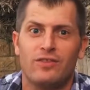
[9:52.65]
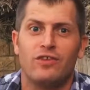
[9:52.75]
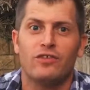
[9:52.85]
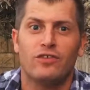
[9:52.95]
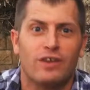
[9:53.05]

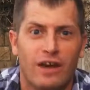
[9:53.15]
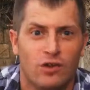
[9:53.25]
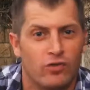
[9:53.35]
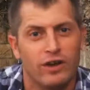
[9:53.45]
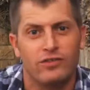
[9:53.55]
Jesus had
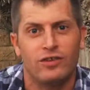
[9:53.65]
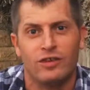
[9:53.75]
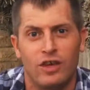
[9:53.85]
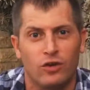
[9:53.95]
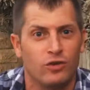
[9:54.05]
gotten arrested
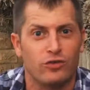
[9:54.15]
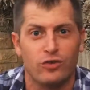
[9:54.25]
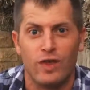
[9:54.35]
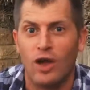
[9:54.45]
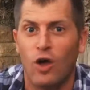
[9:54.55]
and killed, and
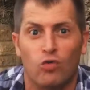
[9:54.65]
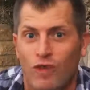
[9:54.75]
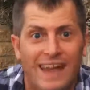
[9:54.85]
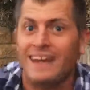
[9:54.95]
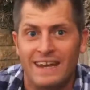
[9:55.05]
so they all
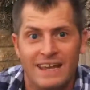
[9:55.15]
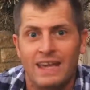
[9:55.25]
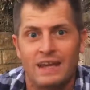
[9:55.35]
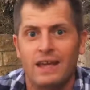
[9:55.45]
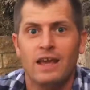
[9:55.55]
ran and
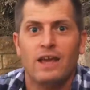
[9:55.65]
hid.